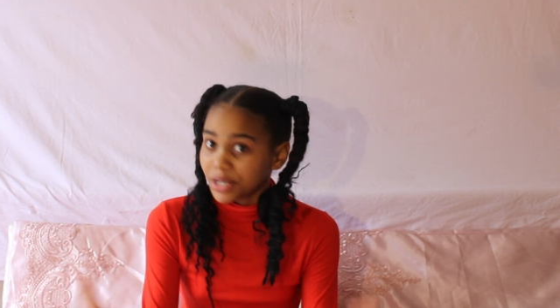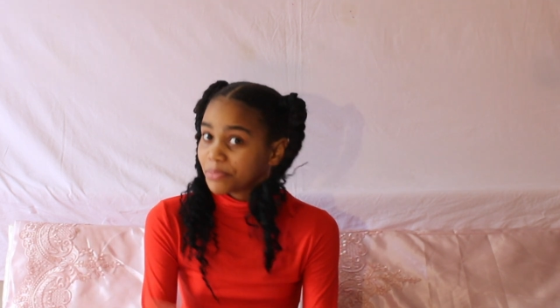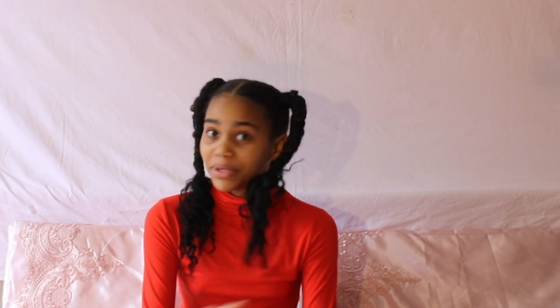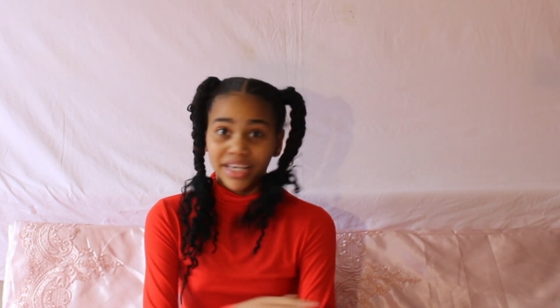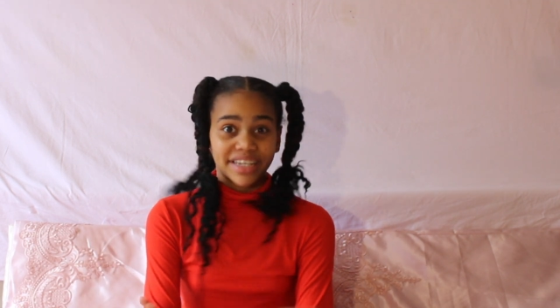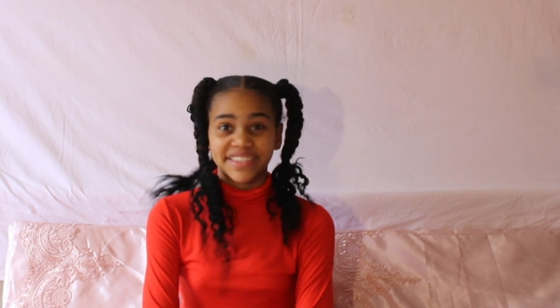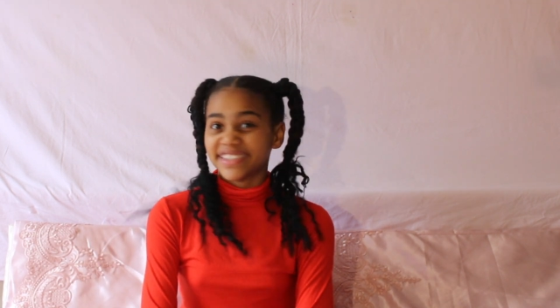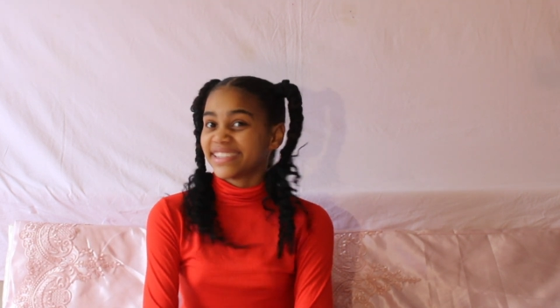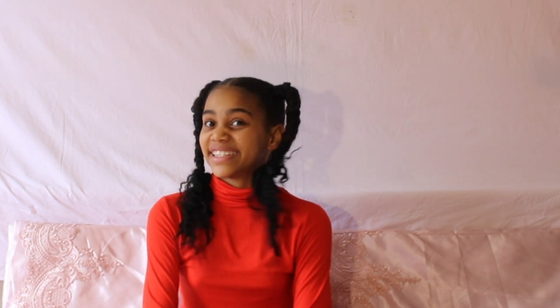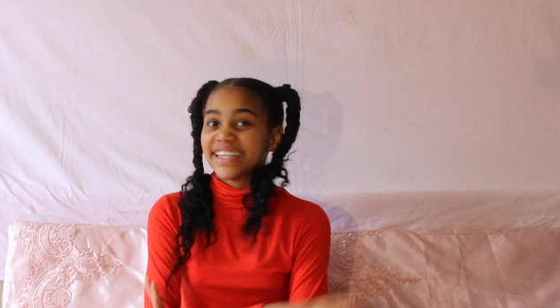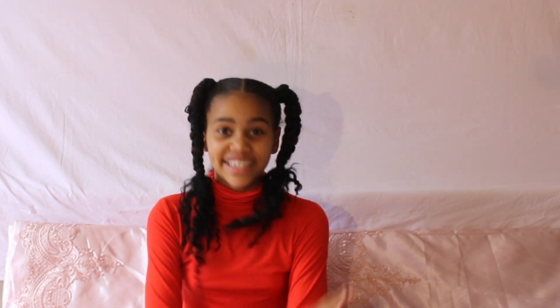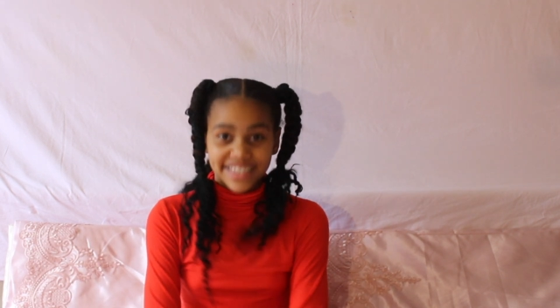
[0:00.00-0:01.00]
because it
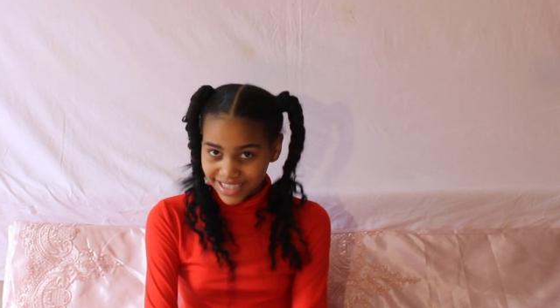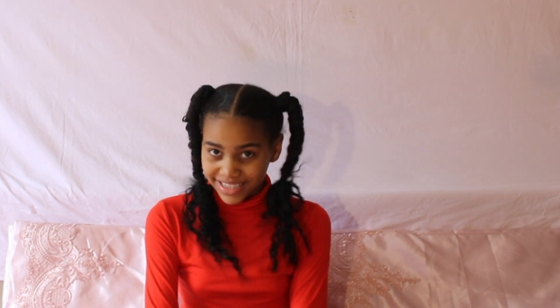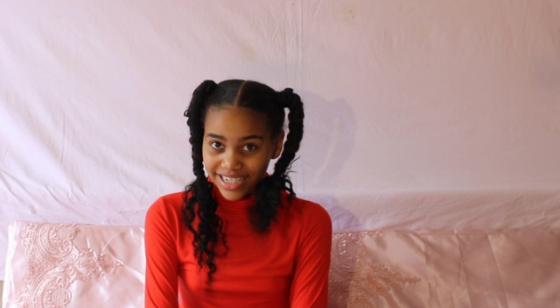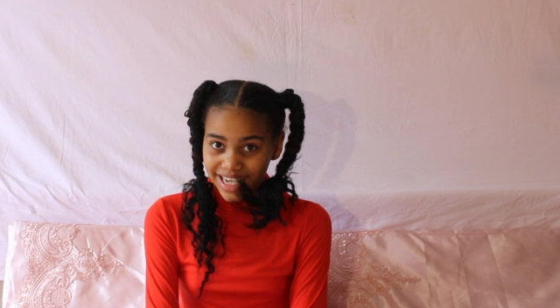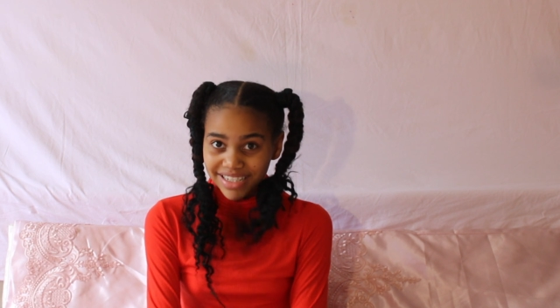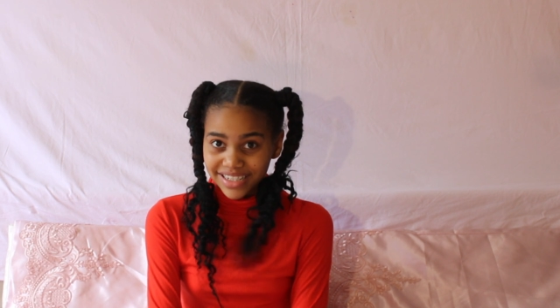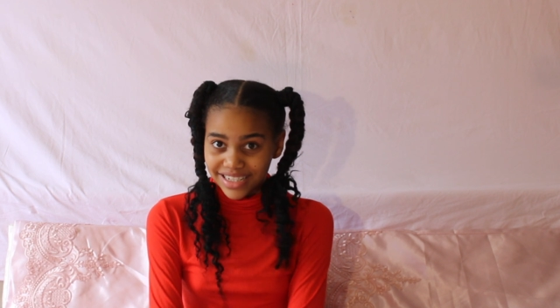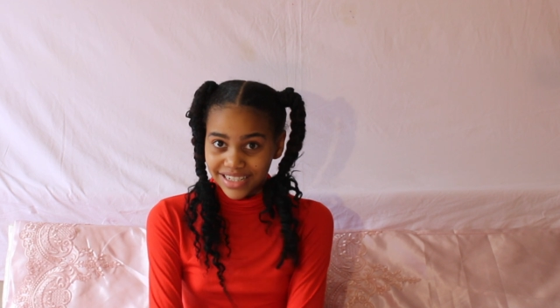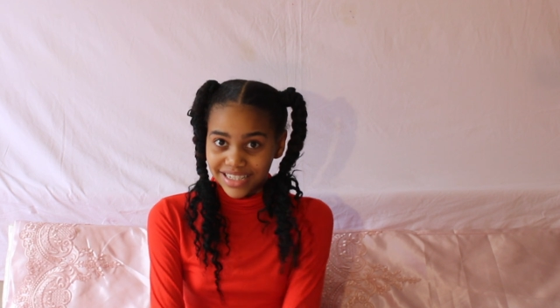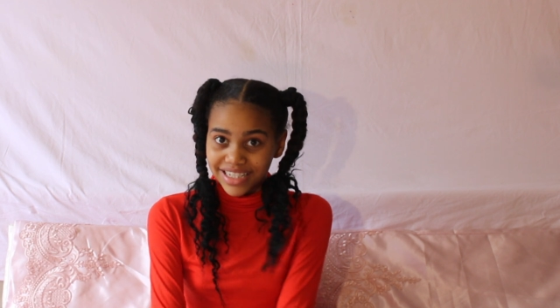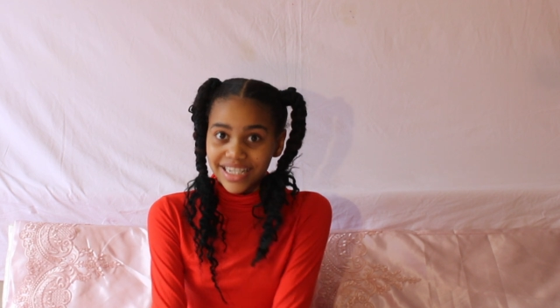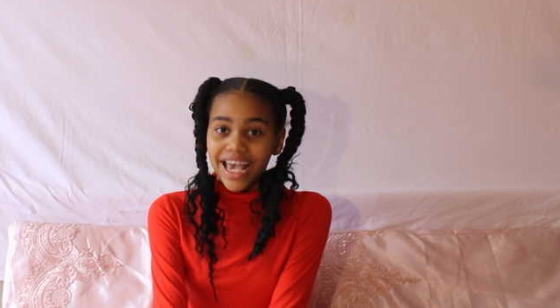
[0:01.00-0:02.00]
isn't as
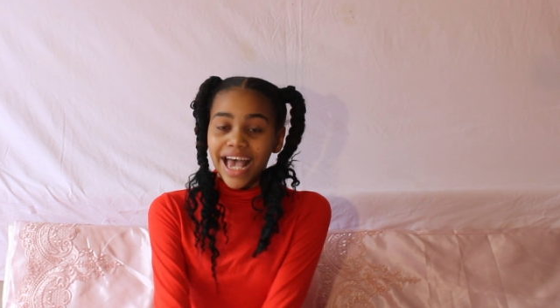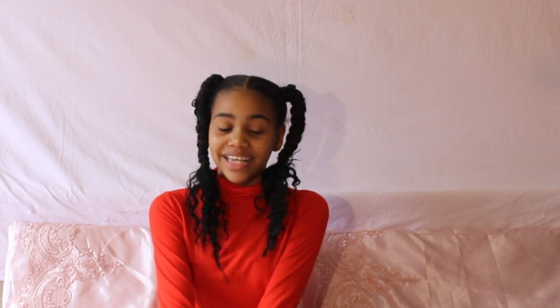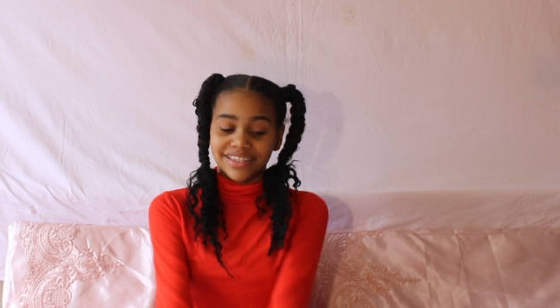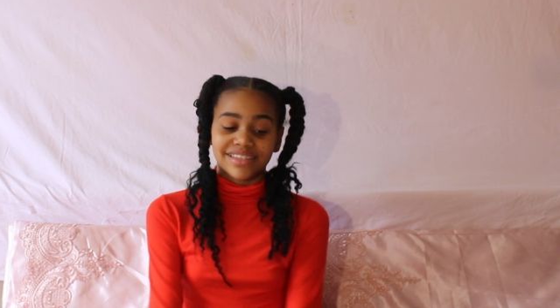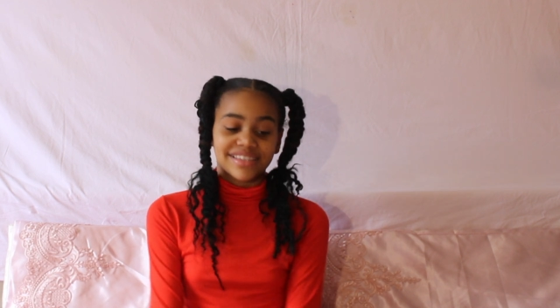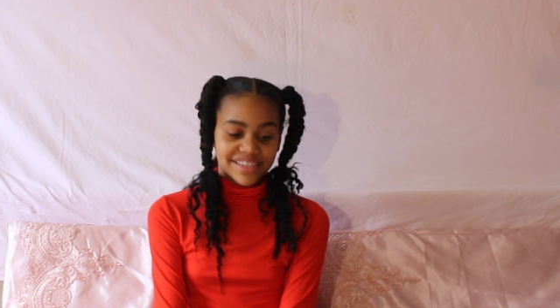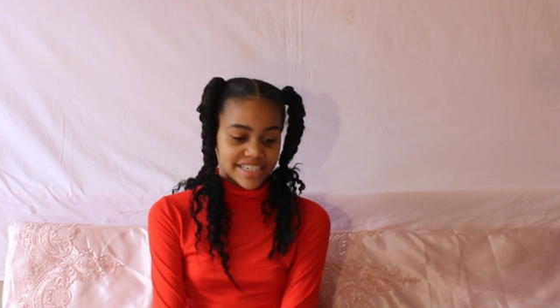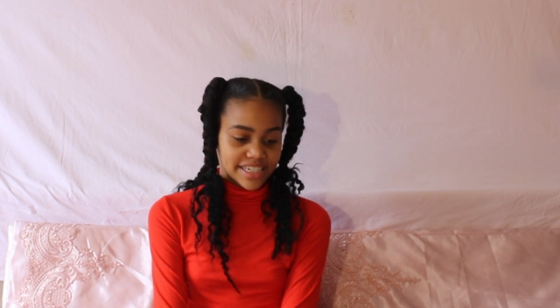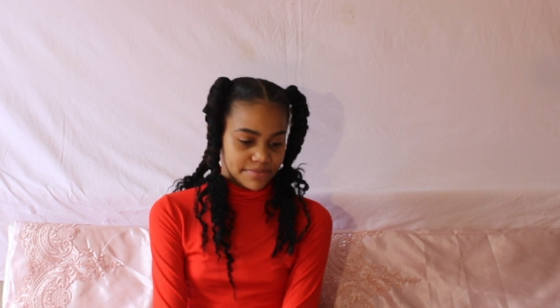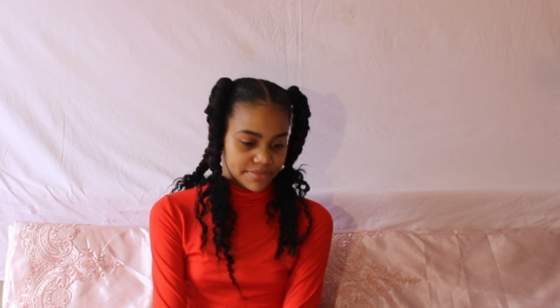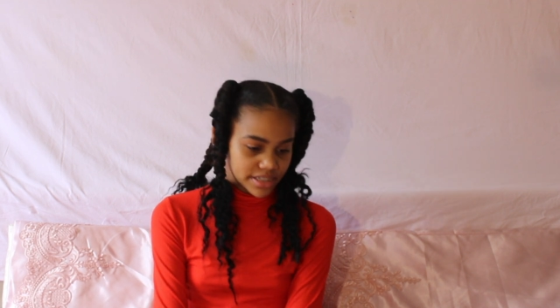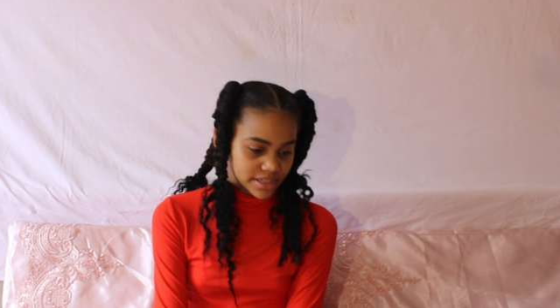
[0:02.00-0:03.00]
easy as it
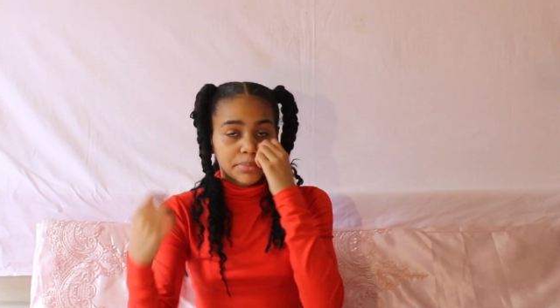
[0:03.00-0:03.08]
seems.